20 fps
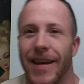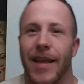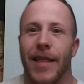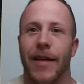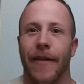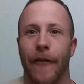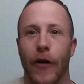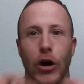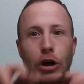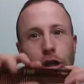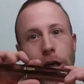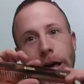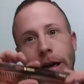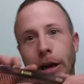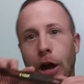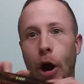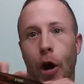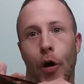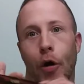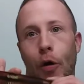the virgin
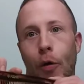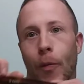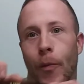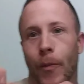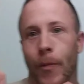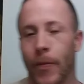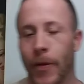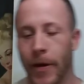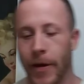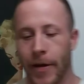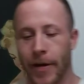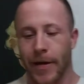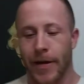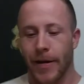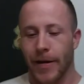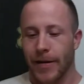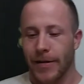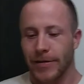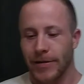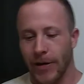comb.
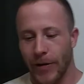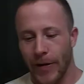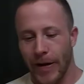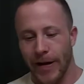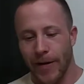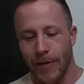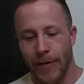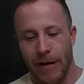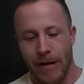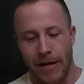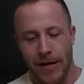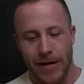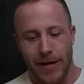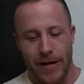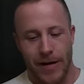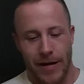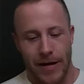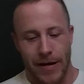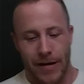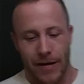So
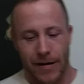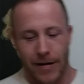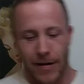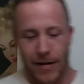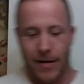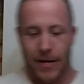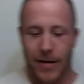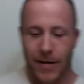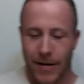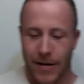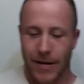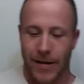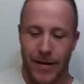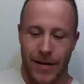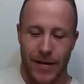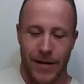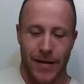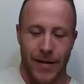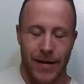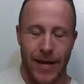anyway, uh,
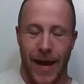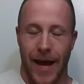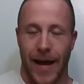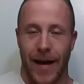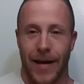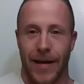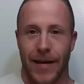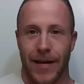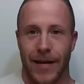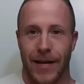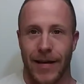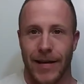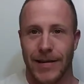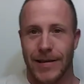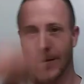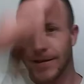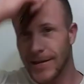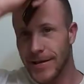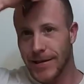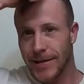yeah,
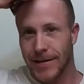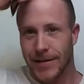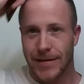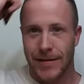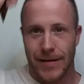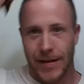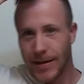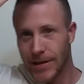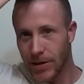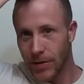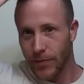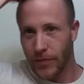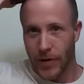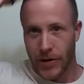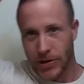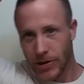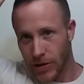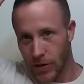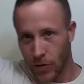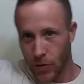it's just unless you're
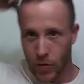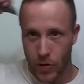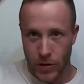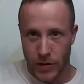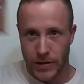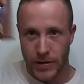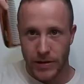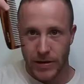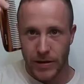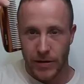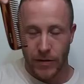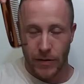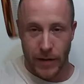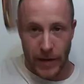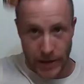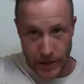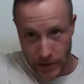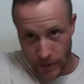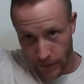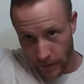brushing a horse, this thing will
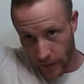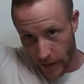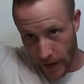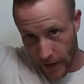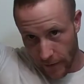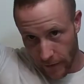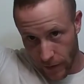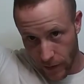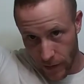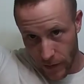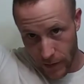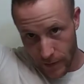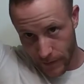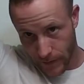last you forever.